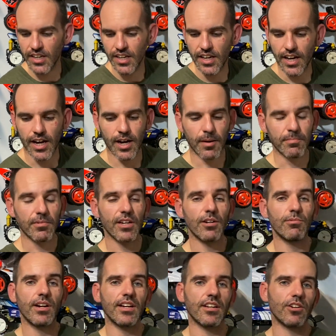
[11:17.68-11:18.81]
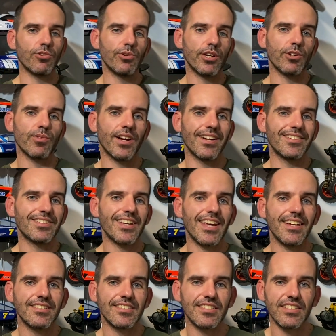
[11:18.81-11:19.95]
I'm going to run a Quick Run
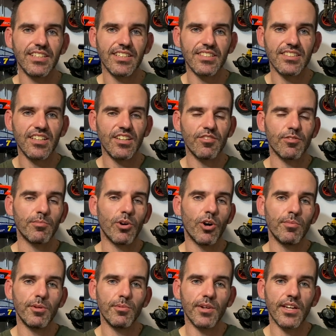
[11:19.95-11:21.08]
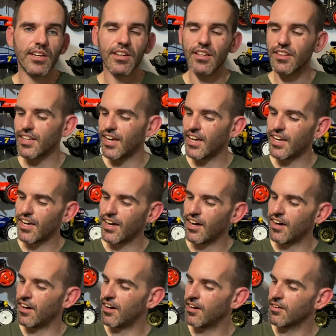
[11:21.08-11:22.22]
1060 from Hobbywing. They
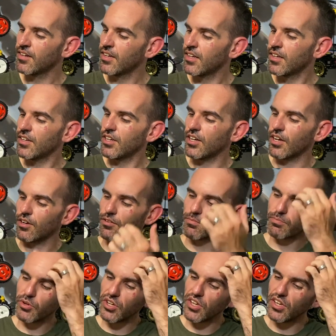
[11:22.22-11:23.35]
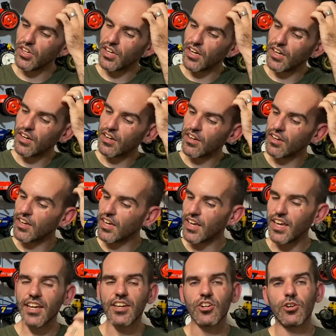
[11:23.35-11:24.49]
are, you know, pretty
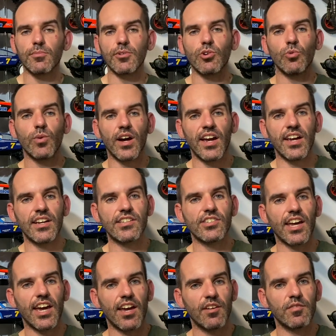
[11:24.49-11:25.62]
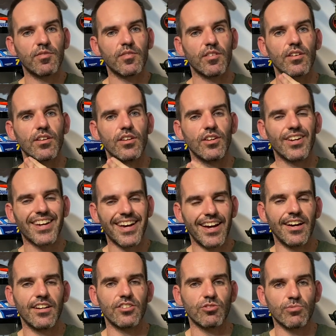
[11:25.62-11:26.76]
economical way to have your
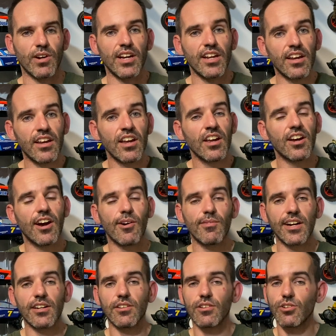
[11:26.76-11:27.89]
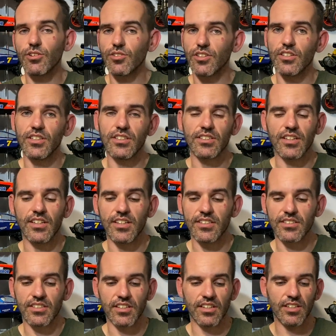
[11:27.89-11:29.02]
cars running. I run a lot of these
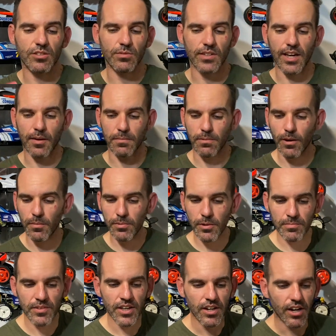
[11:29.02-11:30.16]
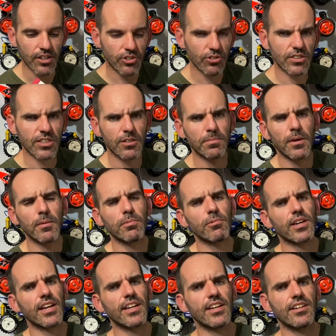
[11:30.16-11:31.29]
ESCs without problem. I do see people
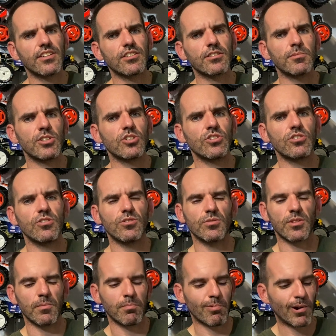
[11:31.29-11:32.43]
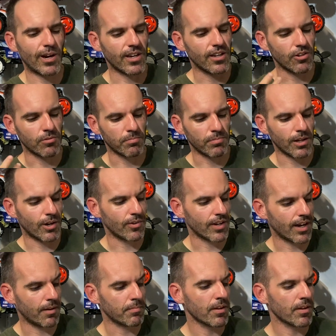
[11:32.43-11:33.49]
getting into some issues with them breaking and blowing up,